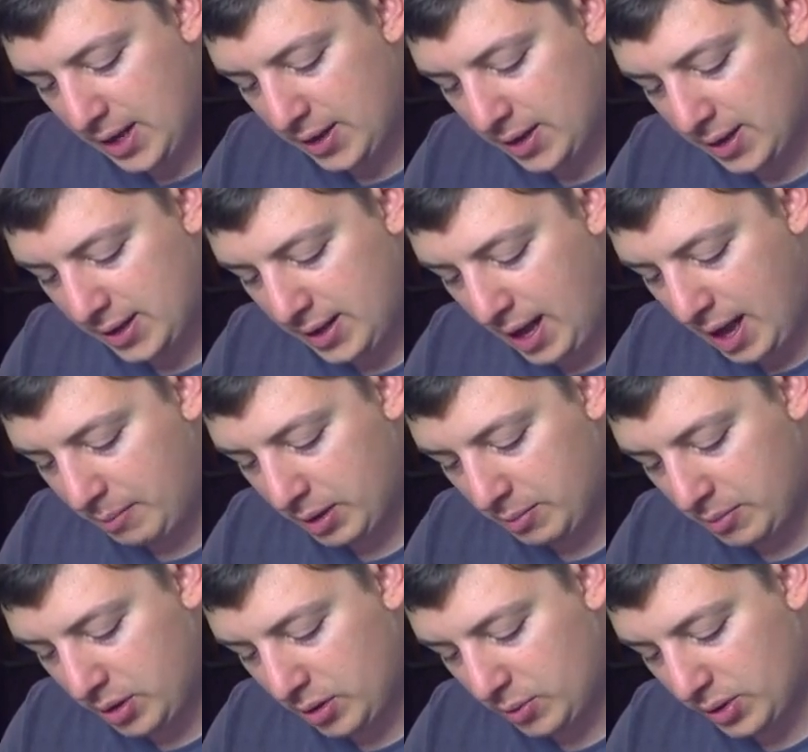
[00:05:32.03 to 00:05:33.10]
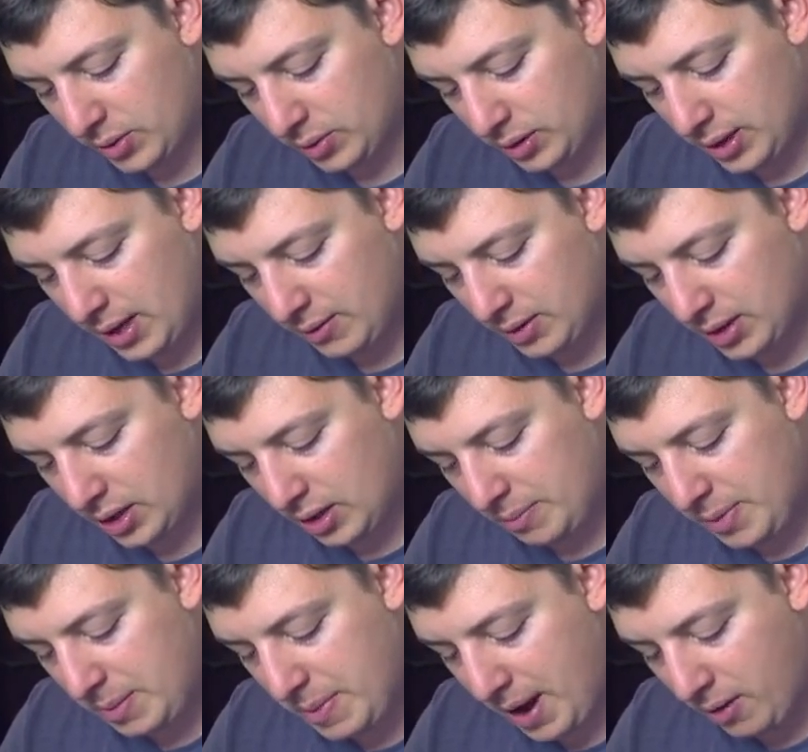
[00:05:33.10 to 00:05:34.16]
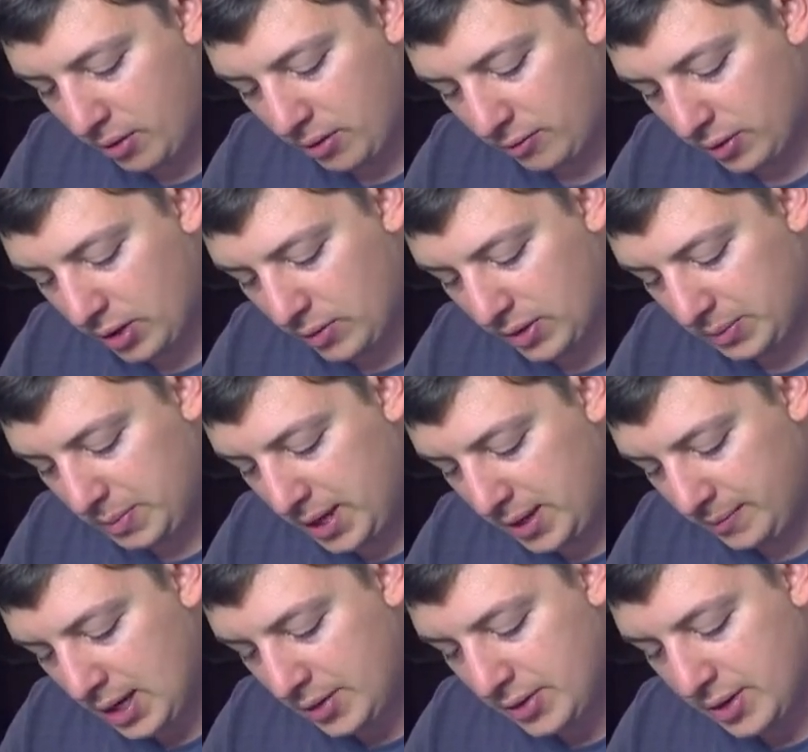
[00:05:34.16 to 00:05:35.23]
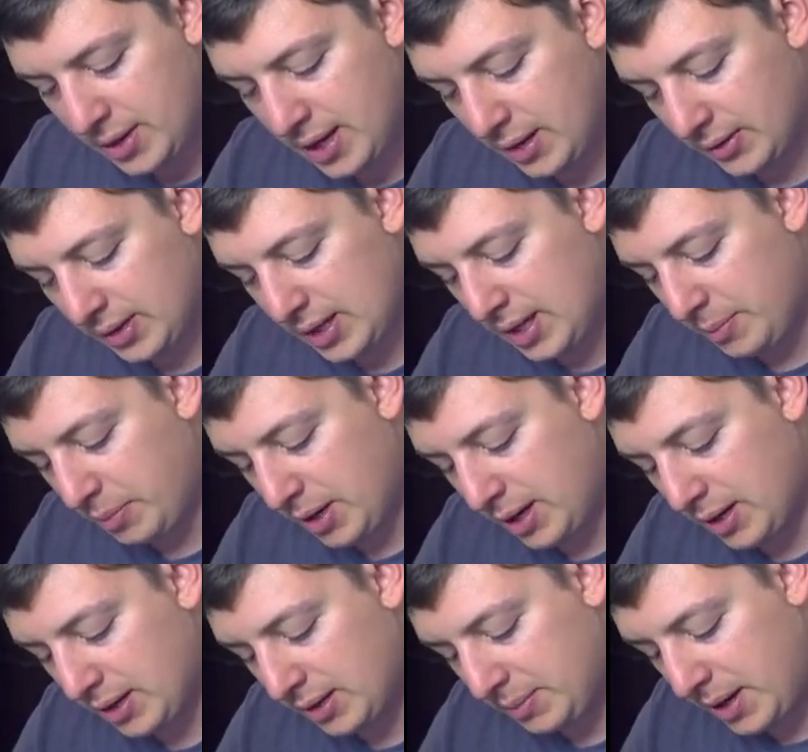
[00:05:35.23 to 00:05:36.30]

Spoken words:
and then the tablet mode, which will allow it to be powered over USB, and then the LCD brightness. By